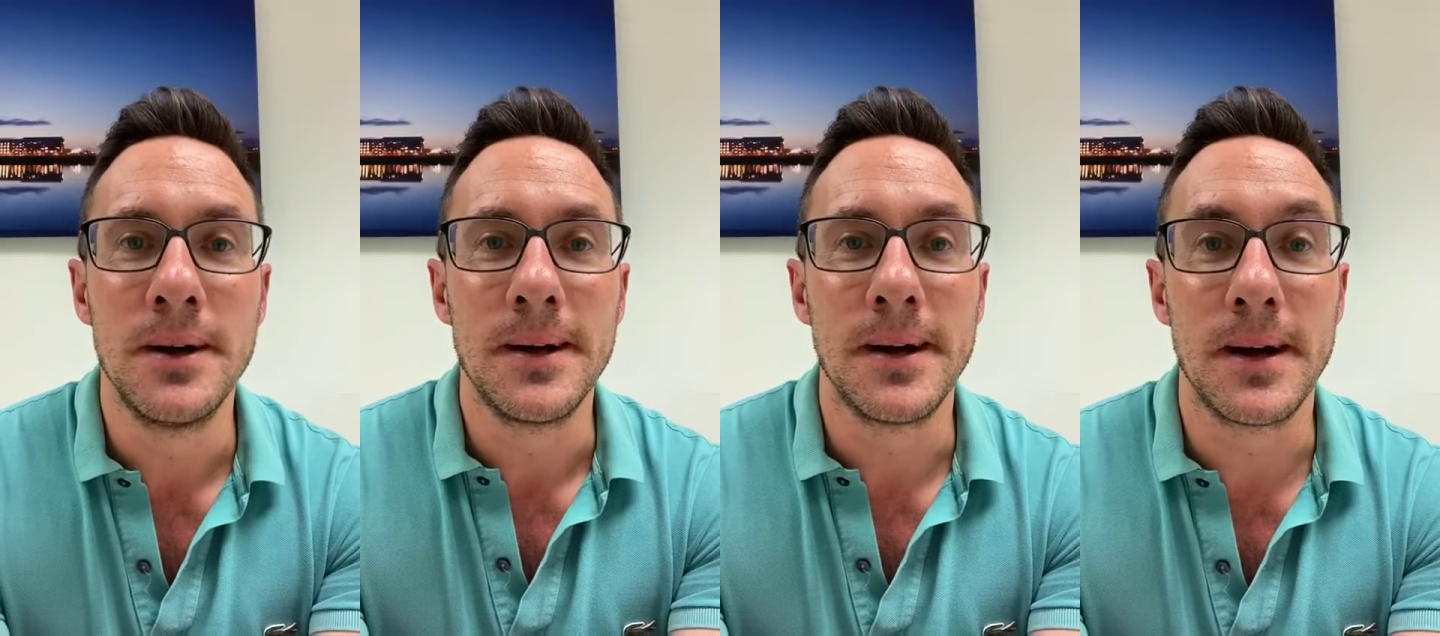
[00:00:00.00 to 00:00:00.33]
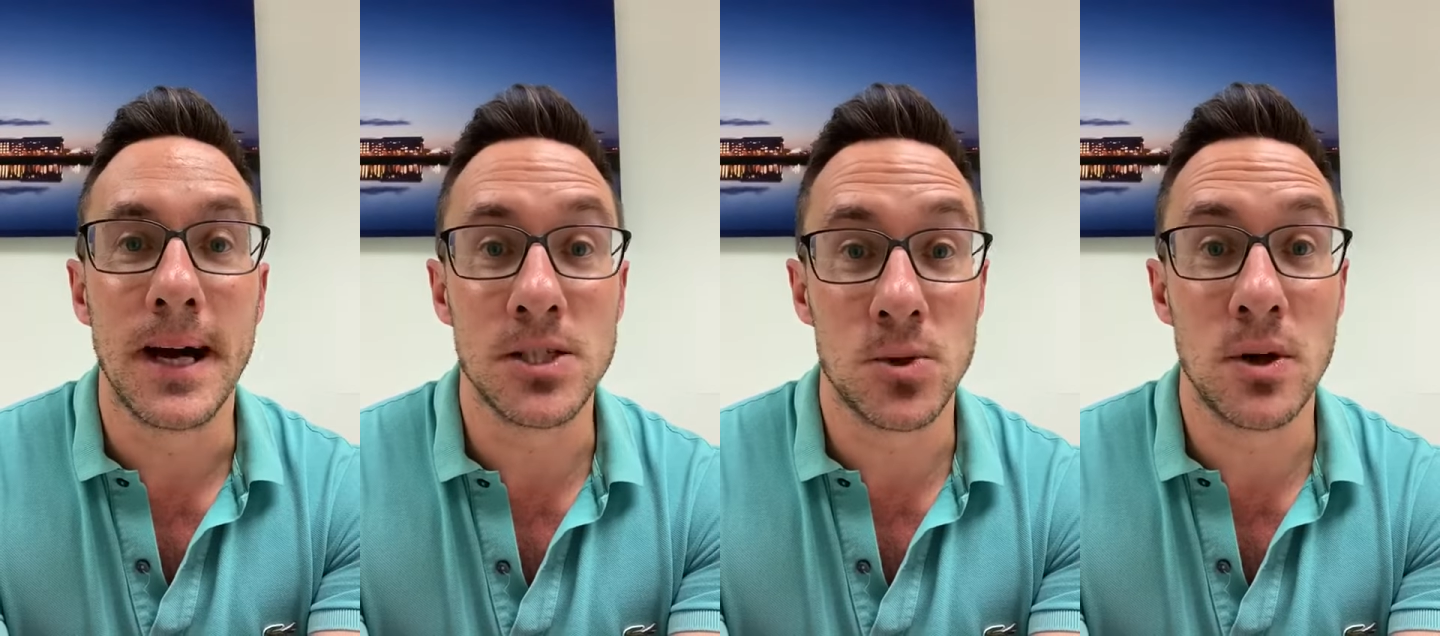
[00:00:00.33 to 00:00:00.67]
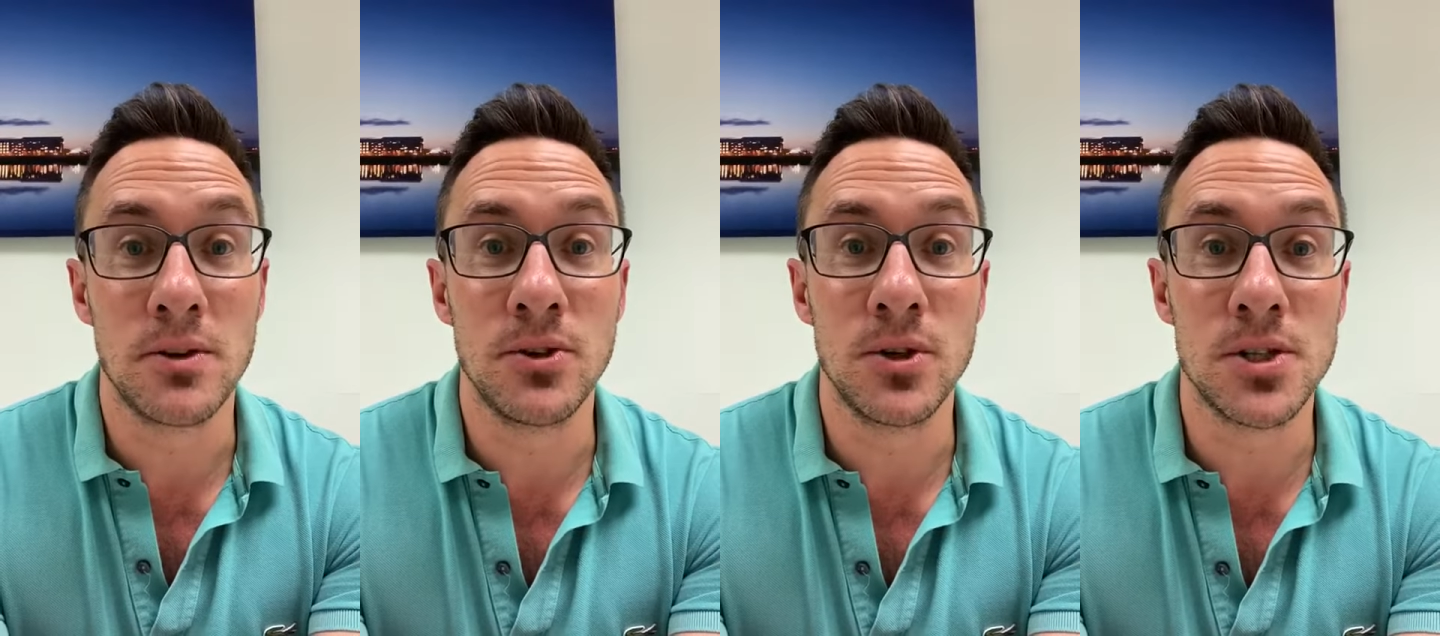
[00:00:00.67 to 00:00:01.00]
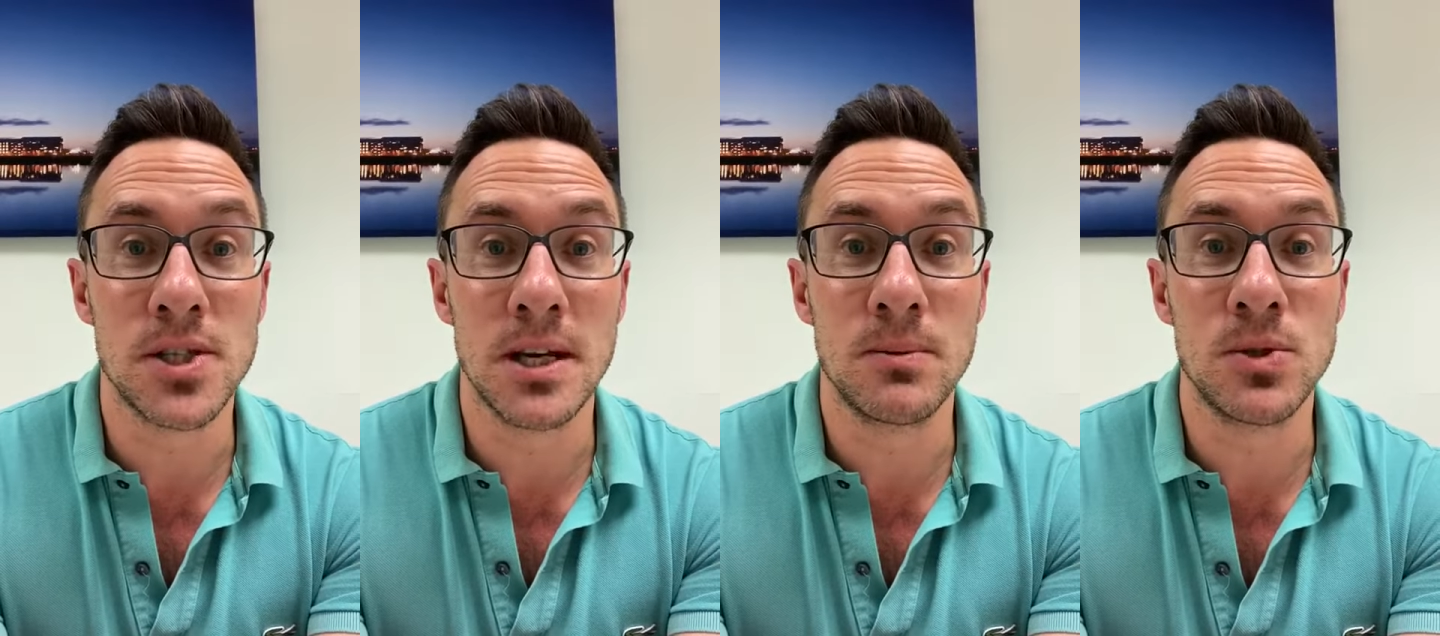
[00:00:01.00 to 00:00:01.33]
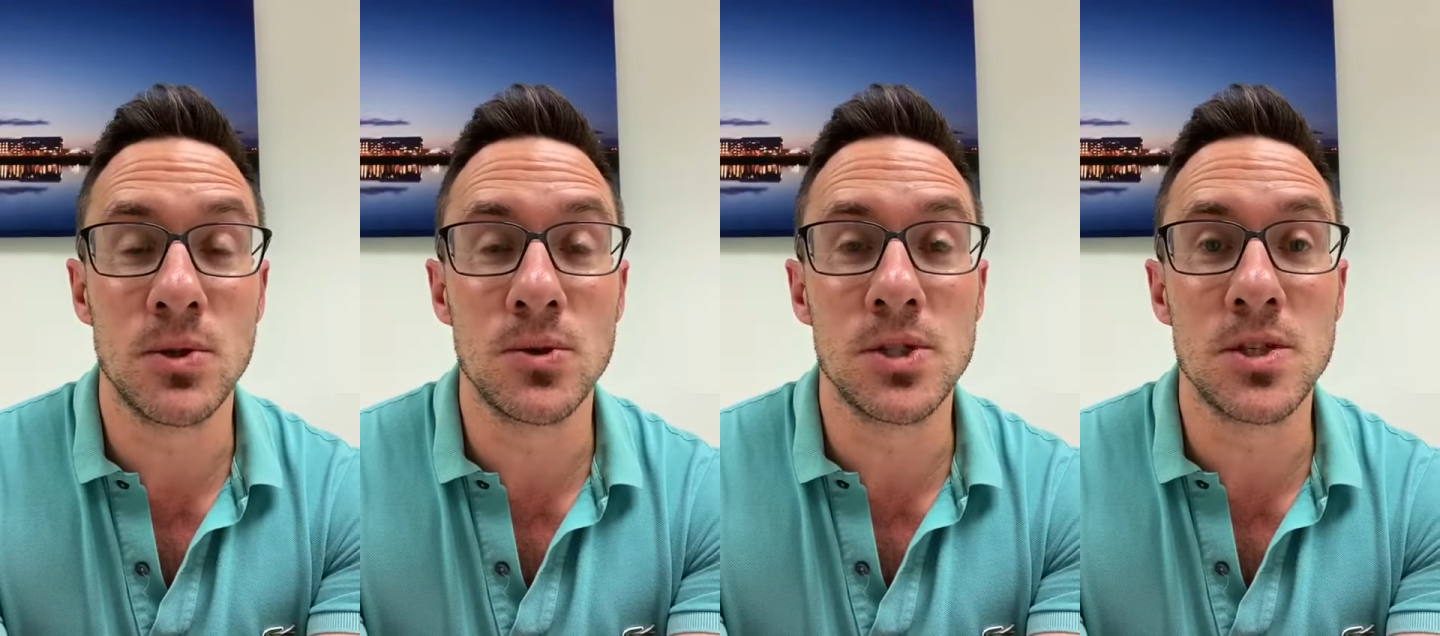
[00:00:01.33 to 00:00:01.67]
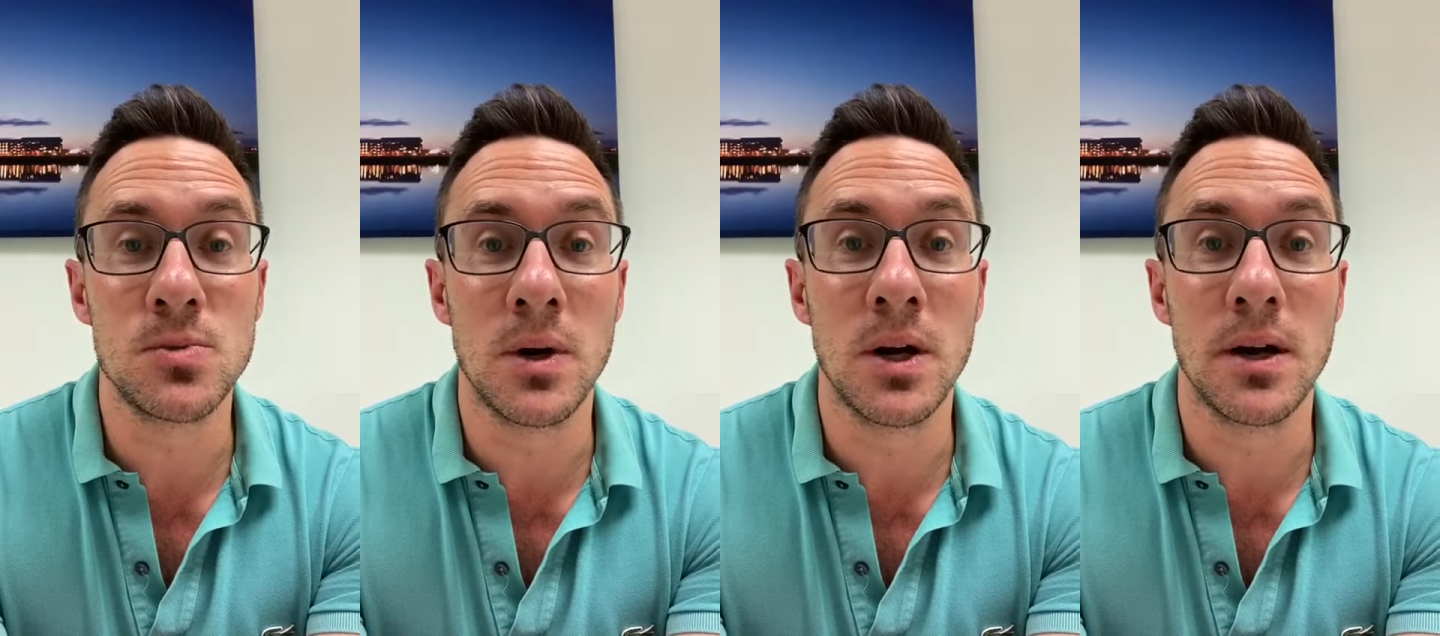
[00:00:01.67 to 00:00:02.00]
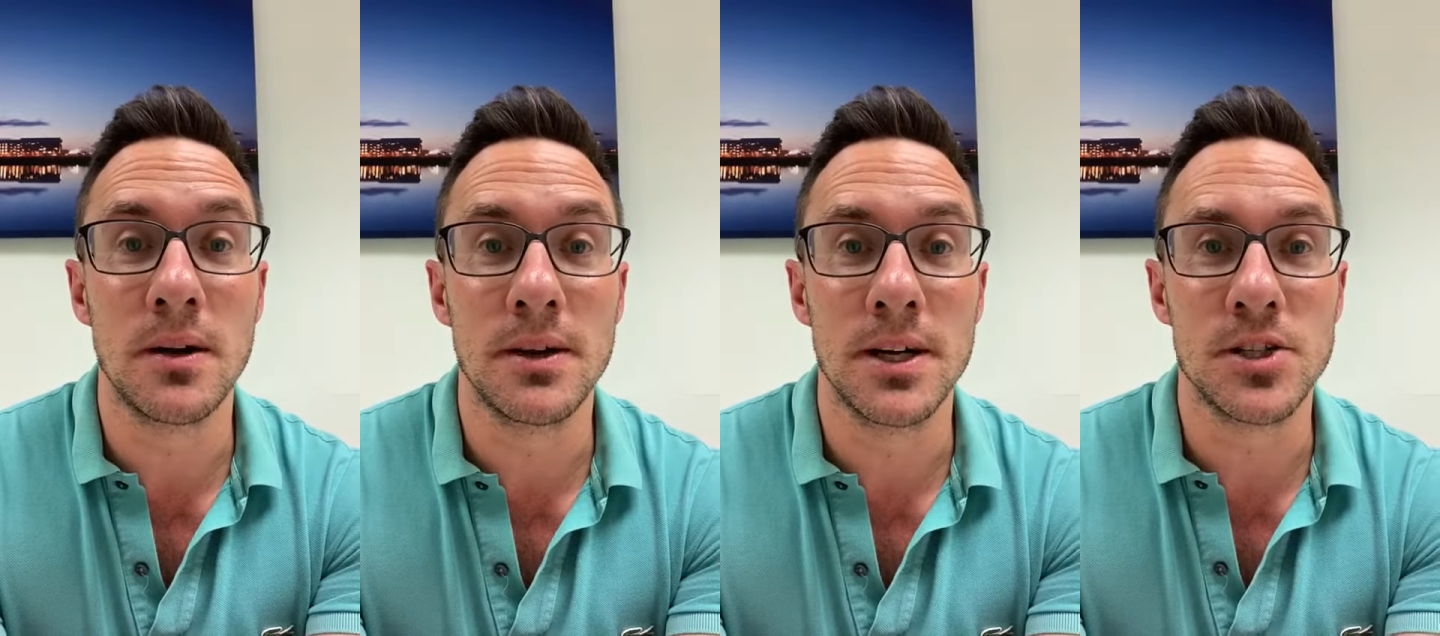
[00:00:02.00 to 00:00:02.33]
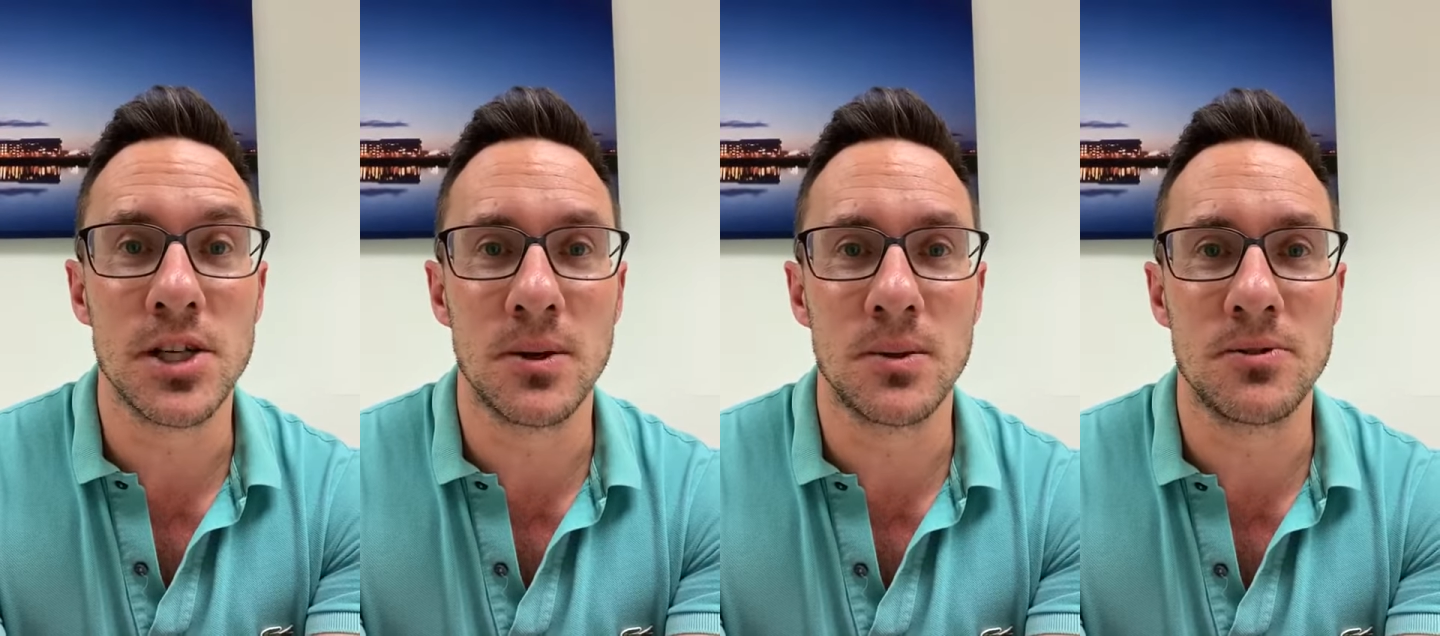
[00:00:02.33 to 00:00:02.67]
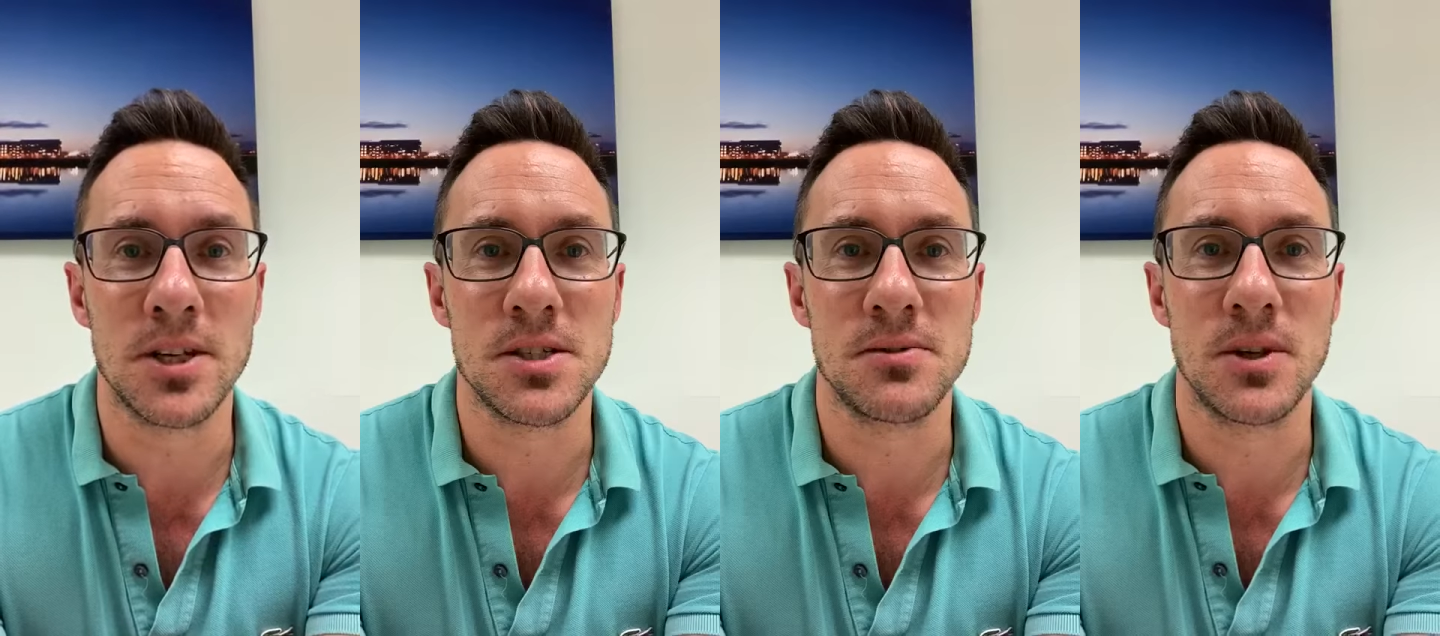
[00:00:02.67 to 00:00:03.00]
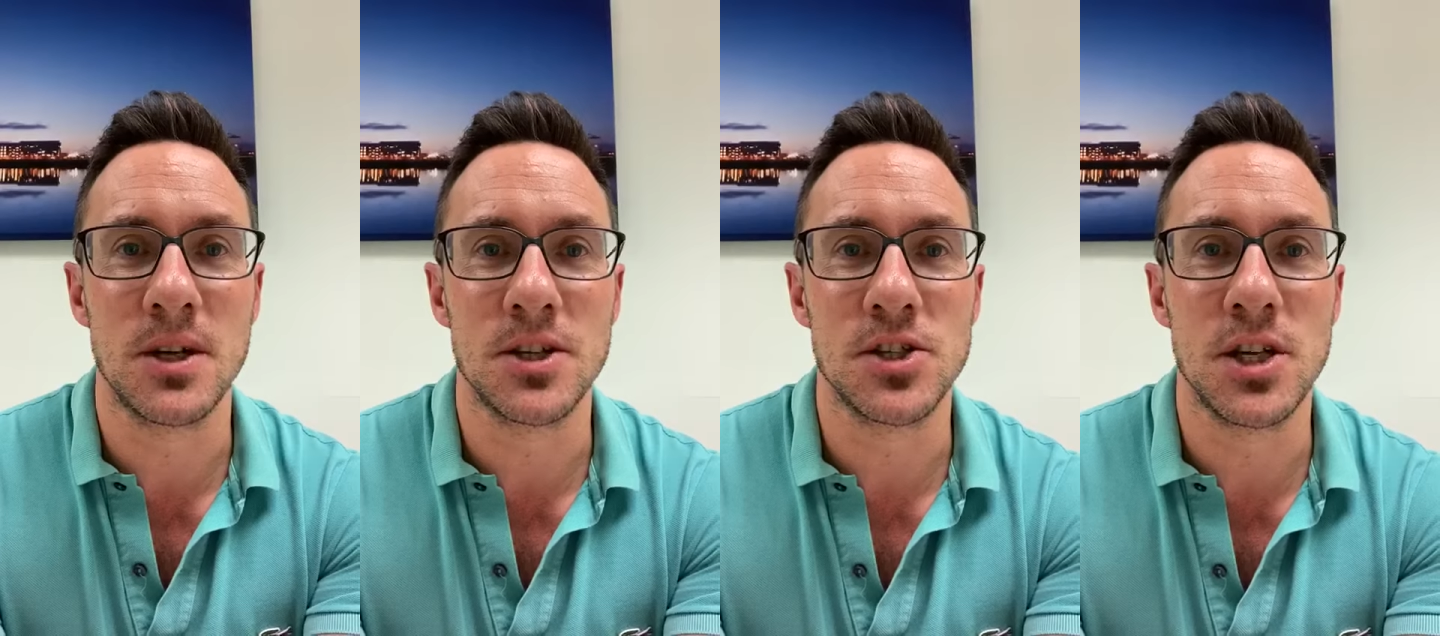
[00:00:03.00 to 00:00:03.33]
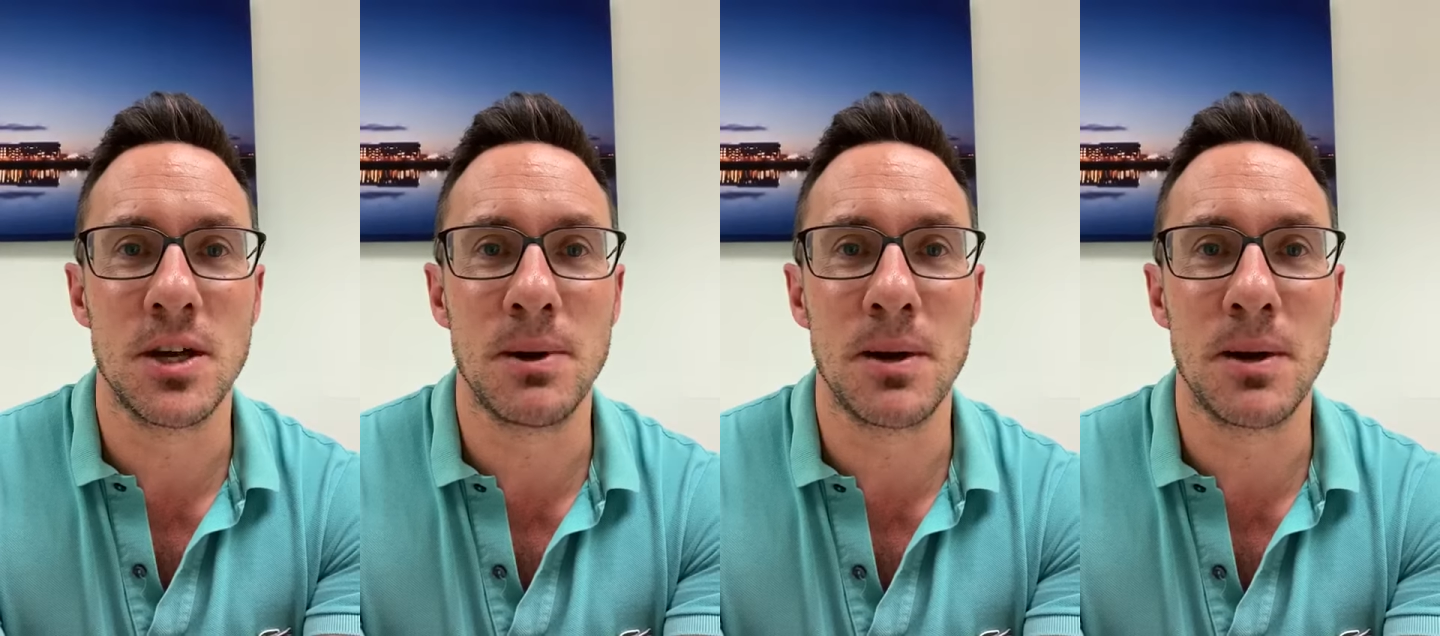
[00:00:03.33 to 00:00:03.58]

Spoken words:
as quite a few of the stables horses were at Cheltenham Festival last year.